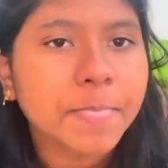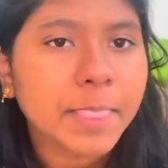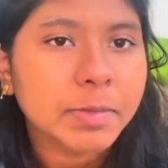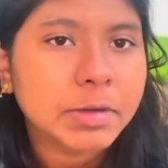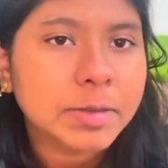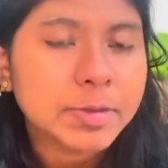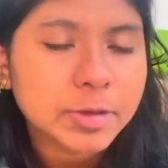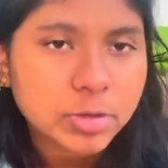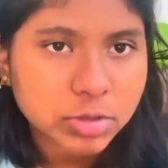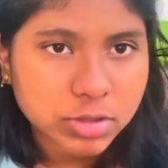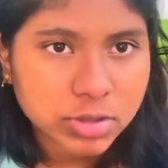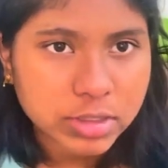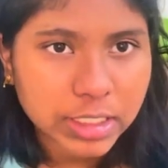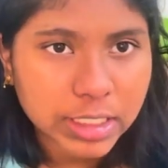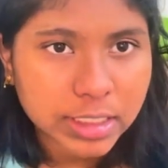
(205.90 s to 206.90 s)
people who are
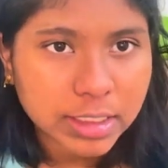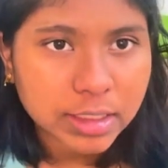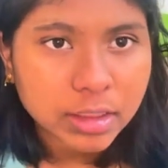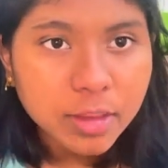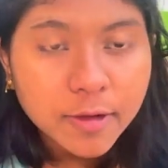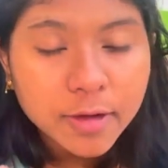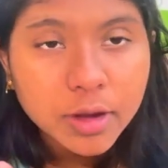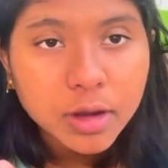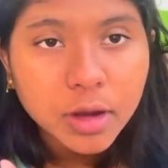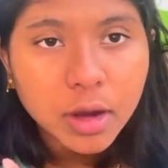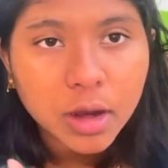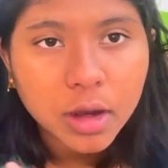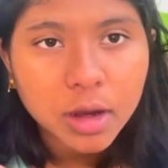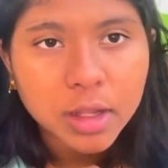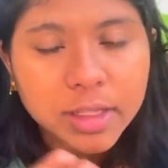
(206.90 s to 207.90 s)
staying
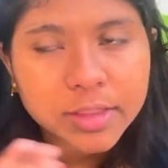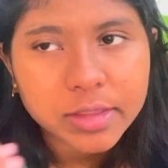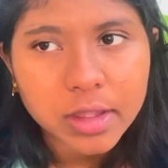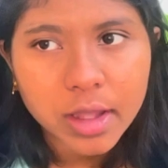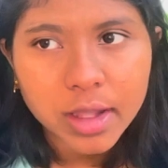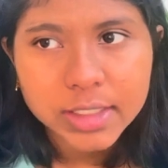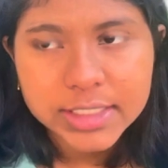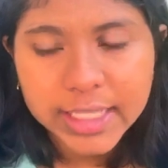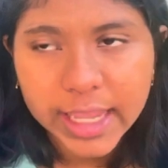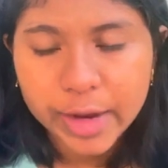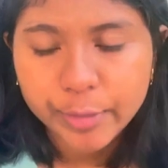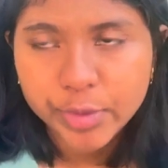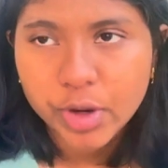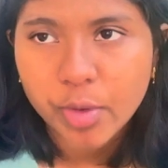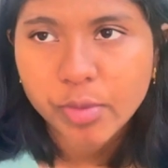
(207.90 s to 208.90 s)
in that
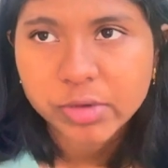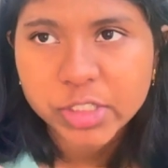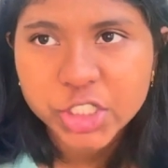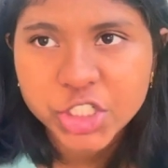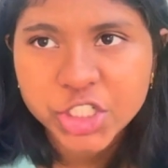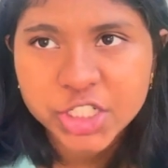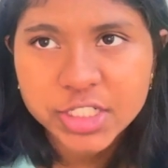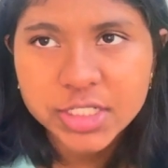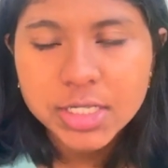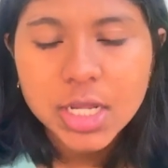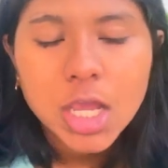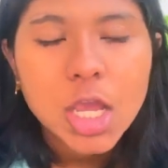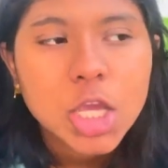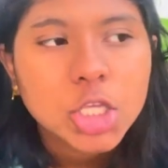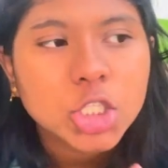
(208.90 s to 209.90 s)
area region.
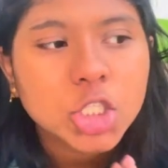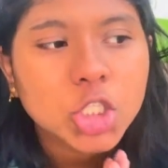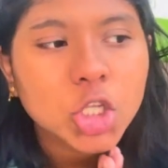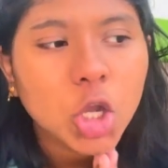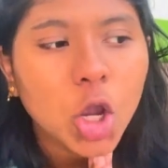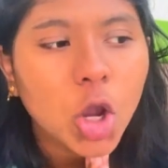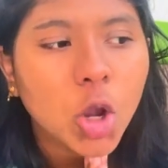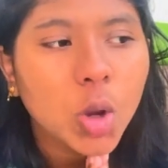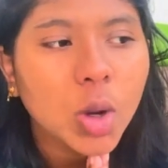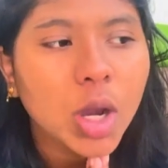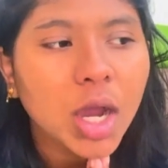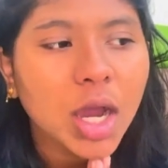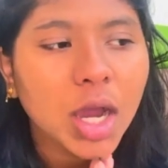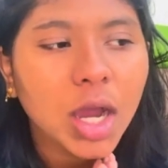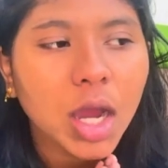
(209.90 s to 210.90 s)

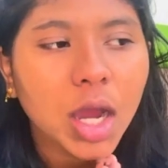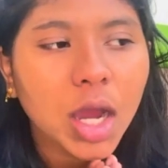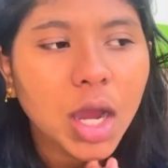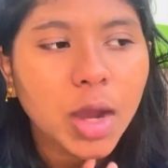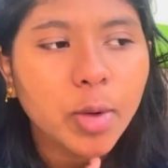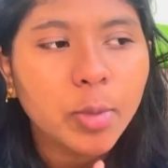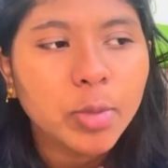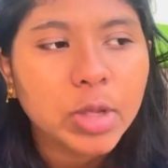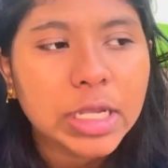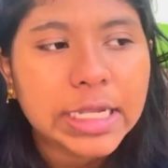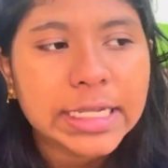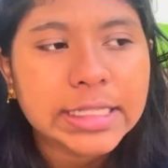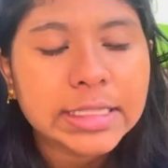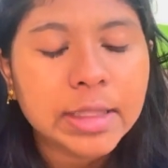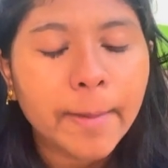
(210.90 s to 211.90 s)
So
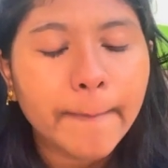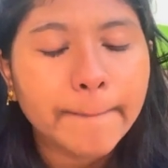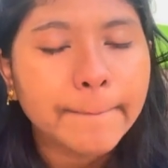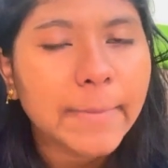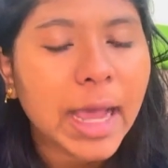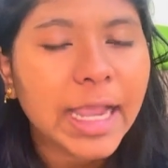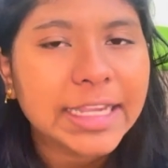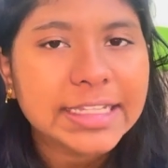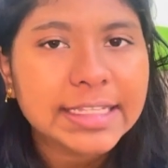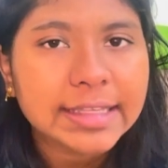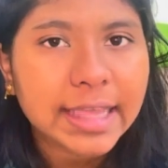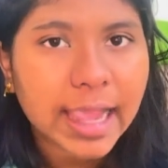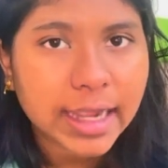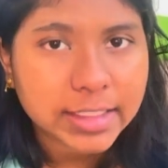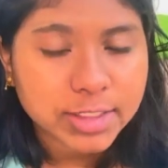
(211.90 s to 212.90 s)
the
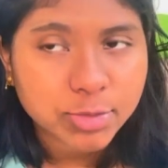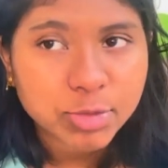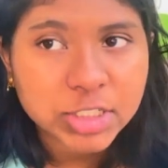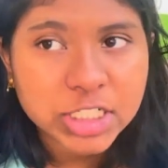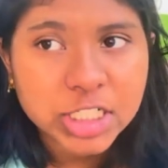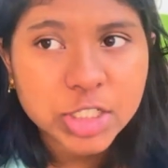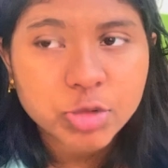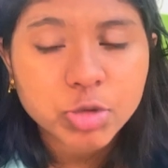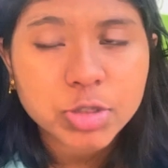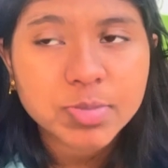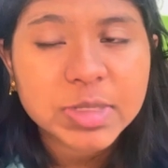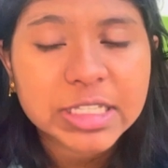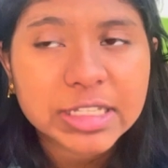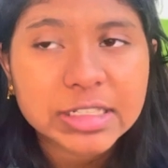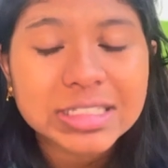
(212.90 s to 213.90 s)
mining activity would
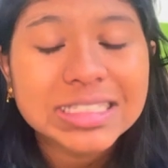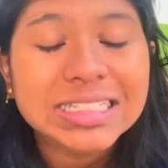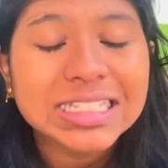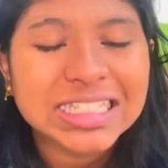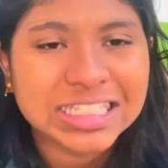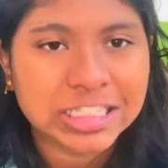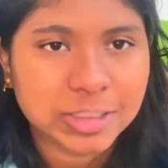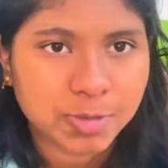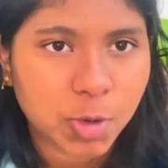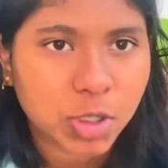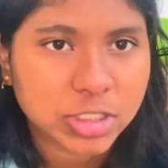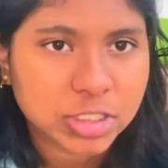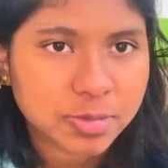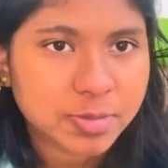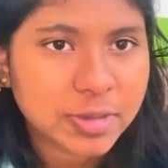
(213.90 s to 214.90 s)
be the least
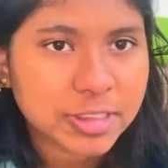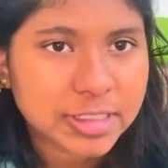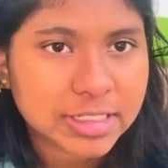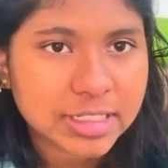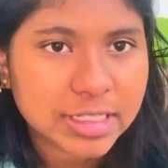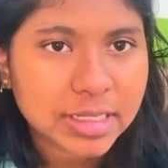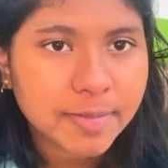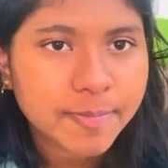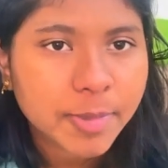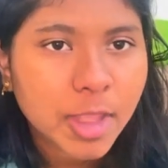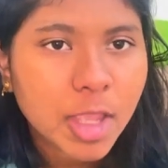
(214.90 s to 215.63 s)
possibility.